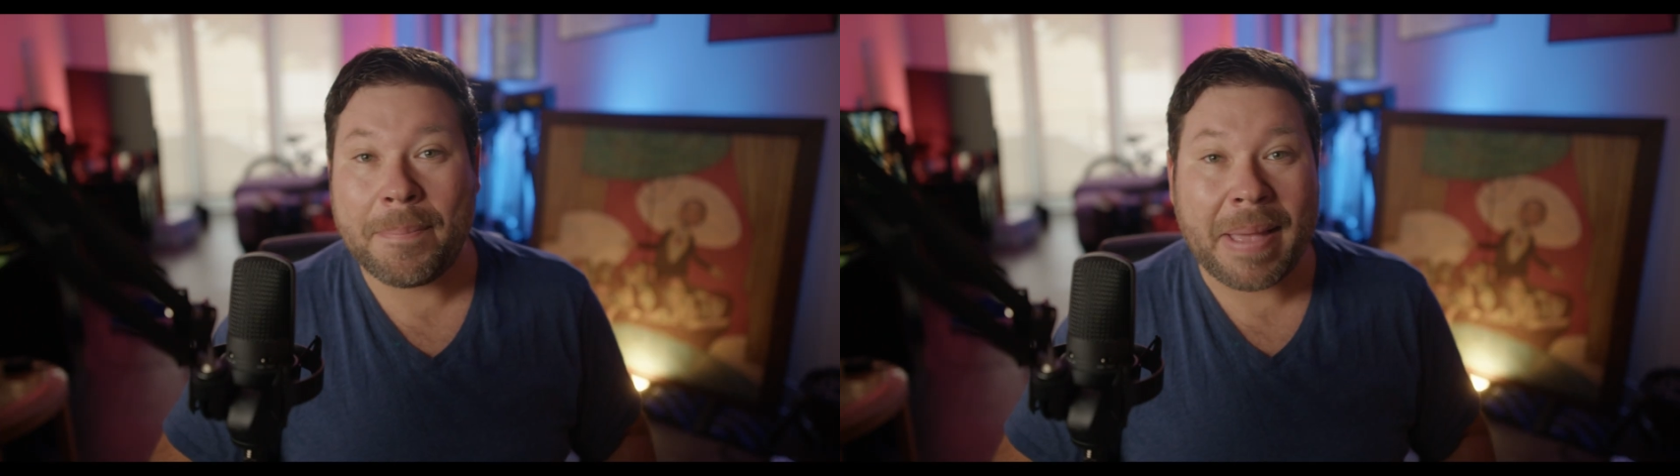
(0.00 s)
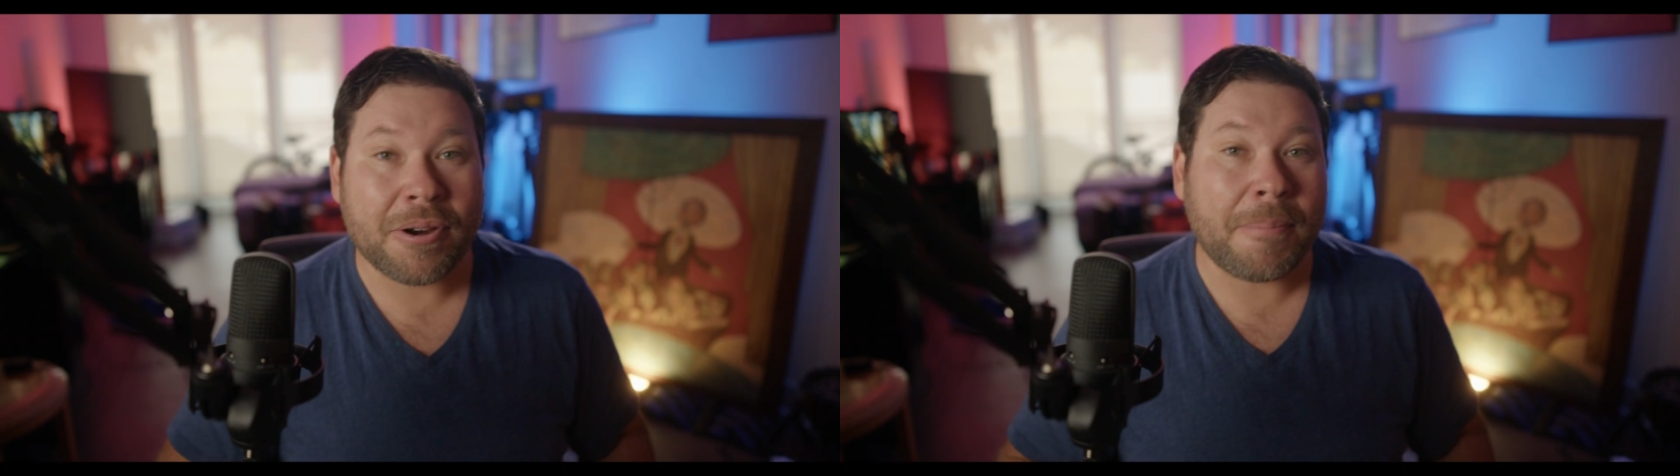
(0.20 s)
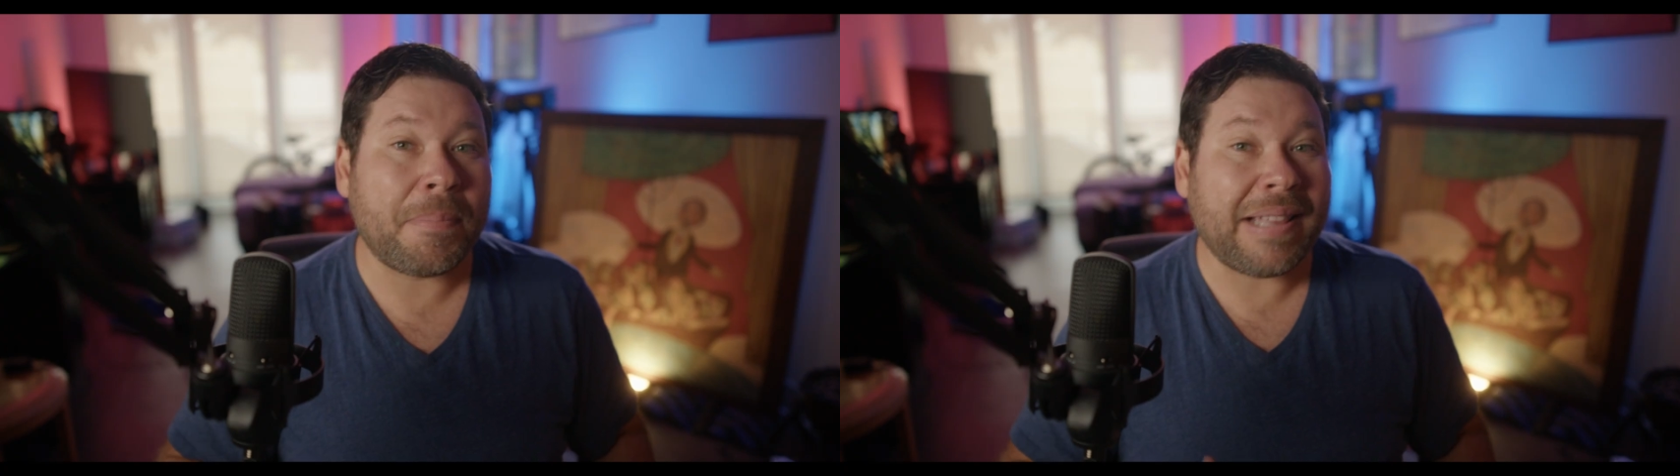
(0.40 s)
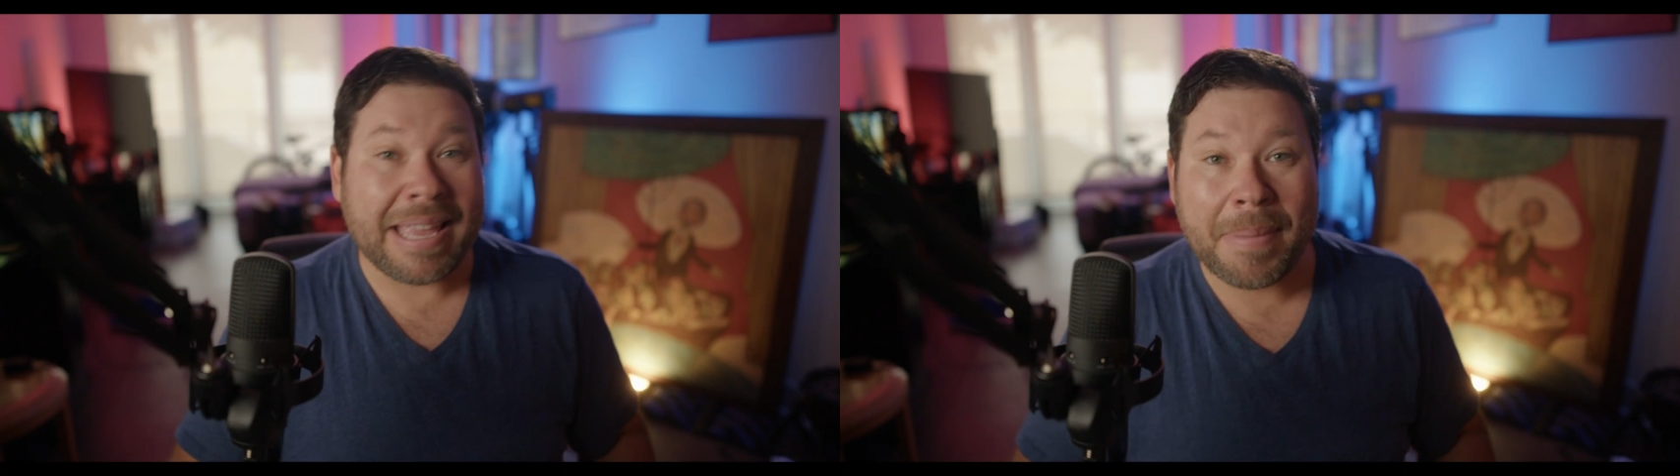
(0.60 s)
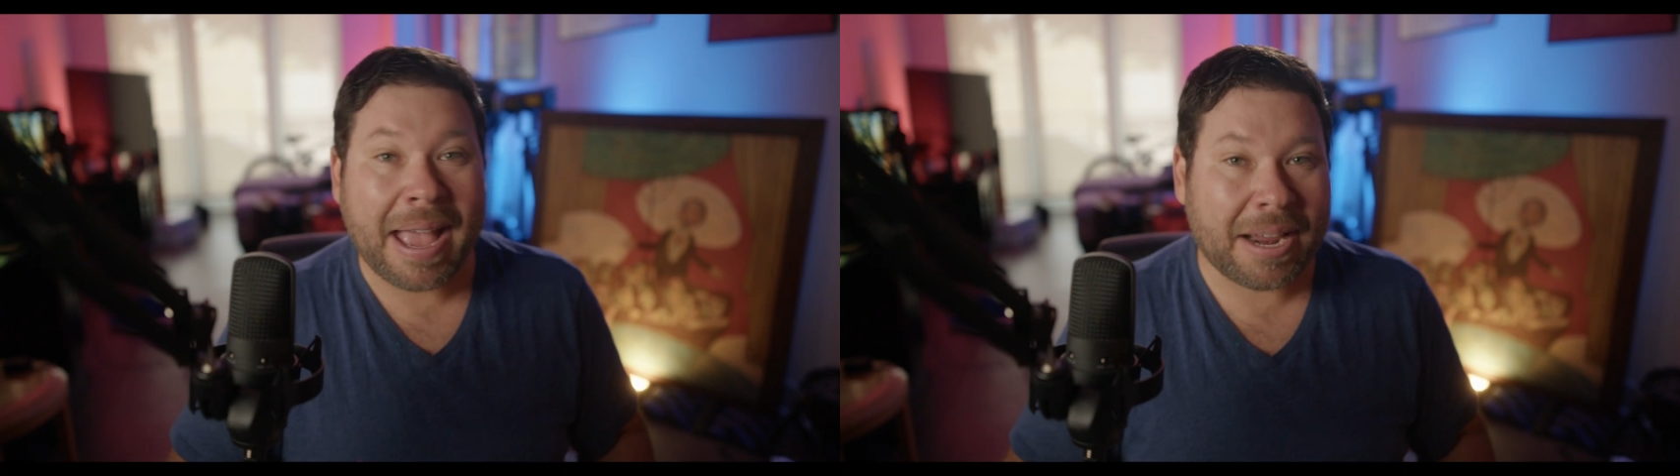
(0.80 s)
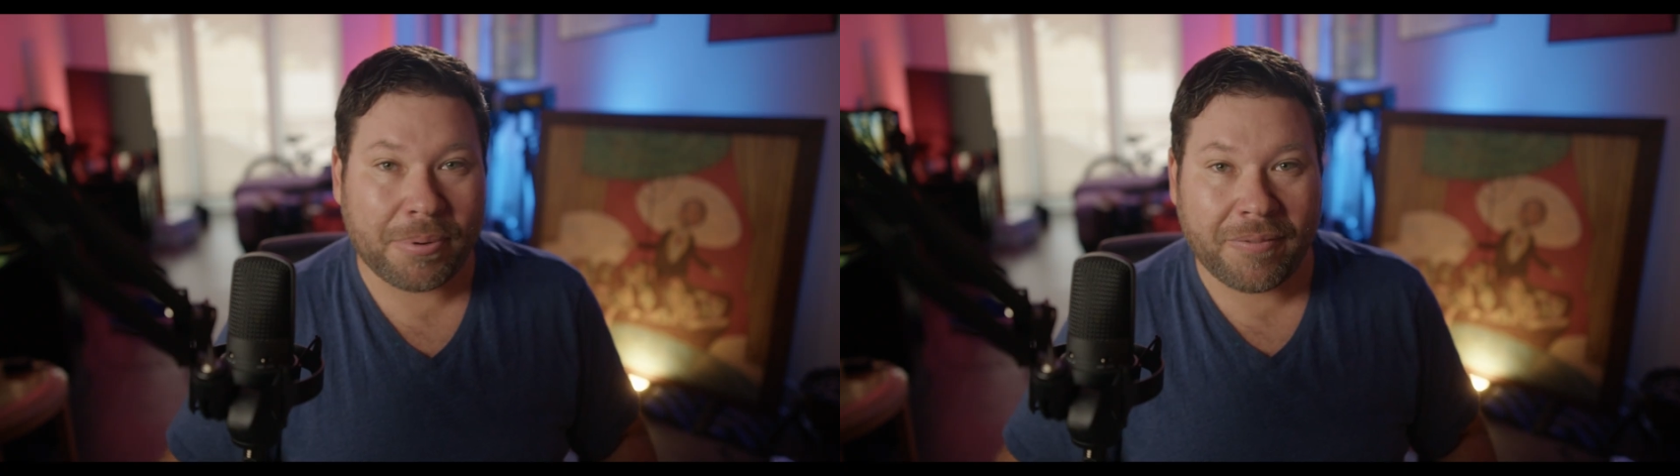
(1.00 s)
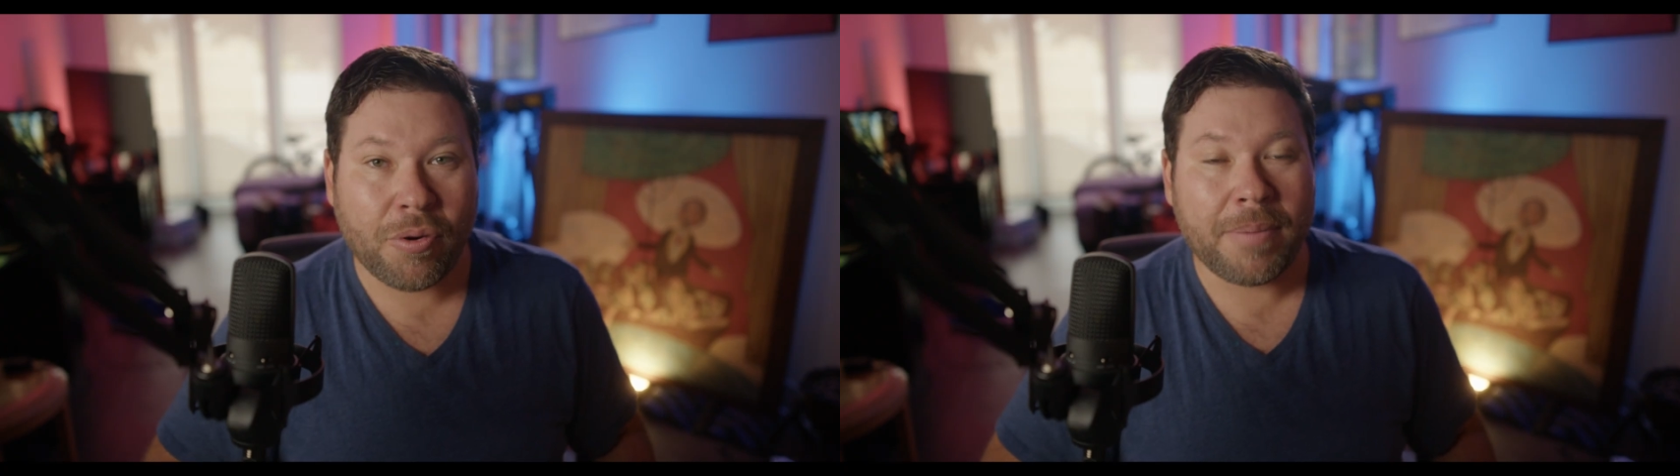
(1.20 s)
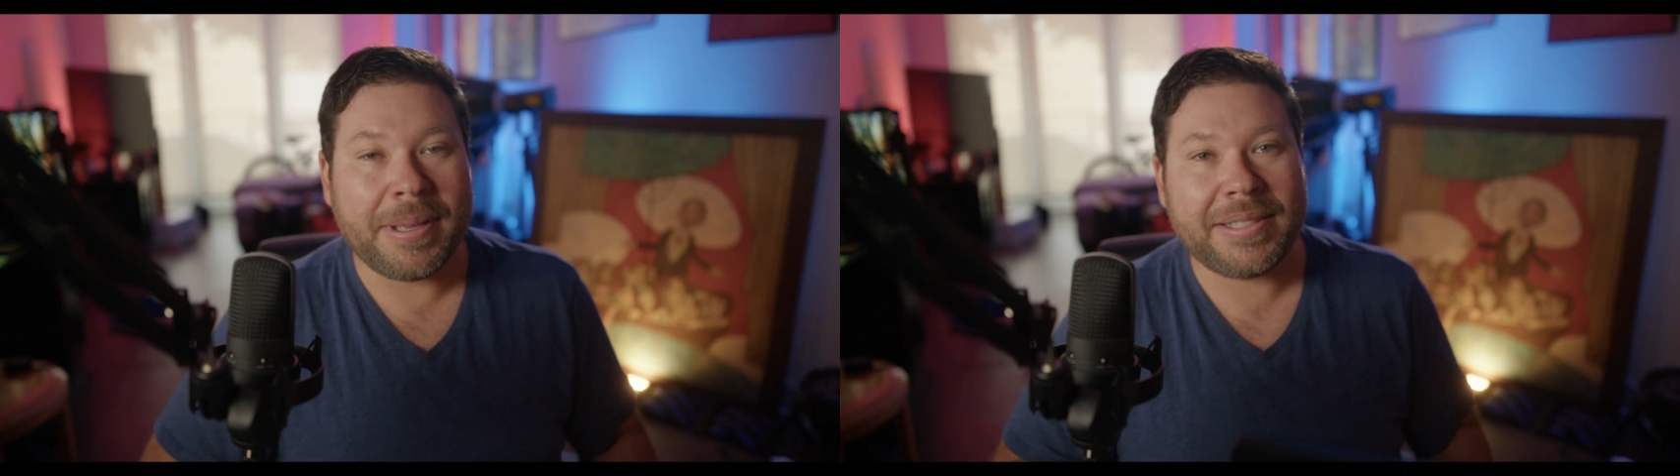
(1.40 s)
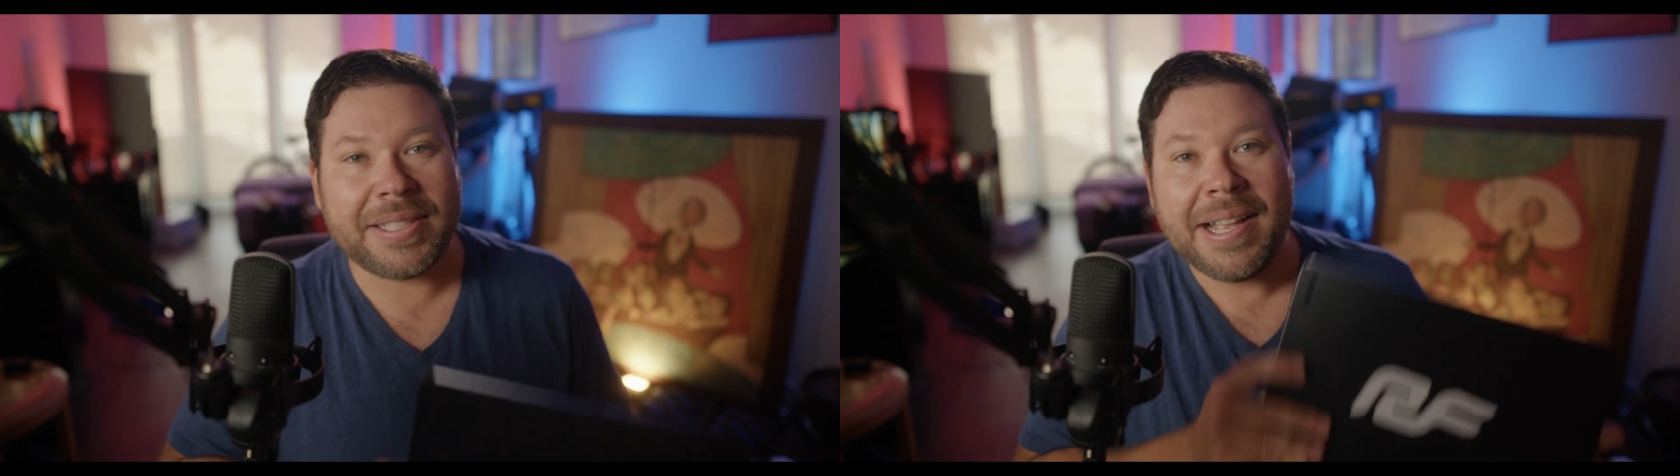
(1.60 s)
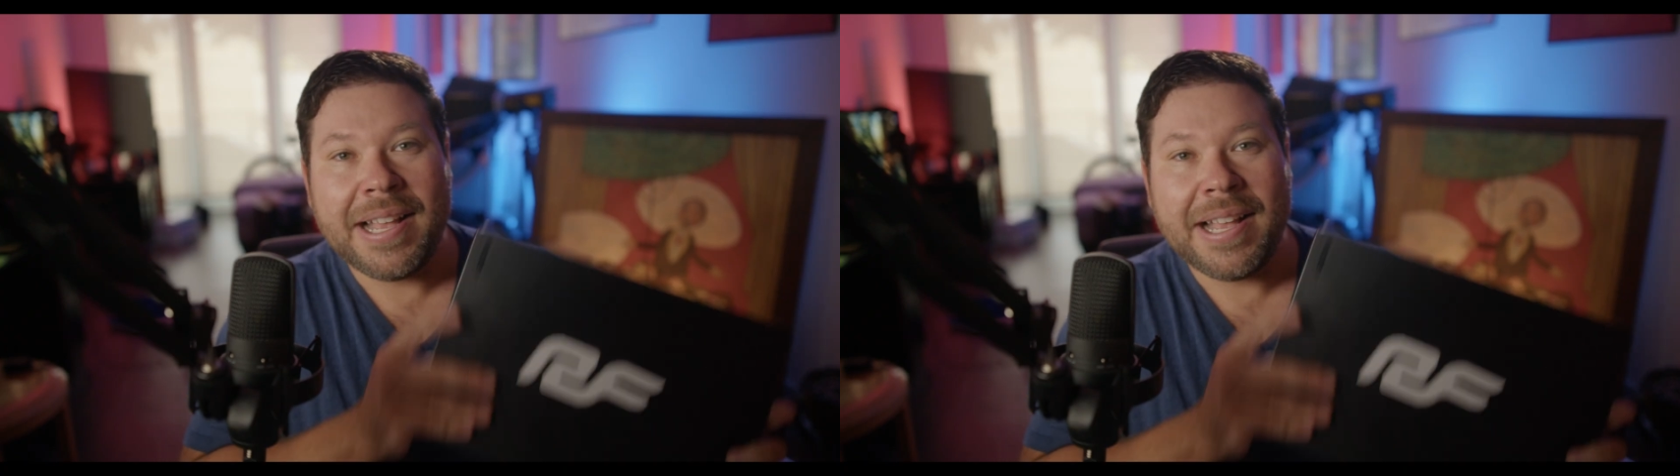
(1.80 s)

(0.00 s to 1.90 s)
better playback performance.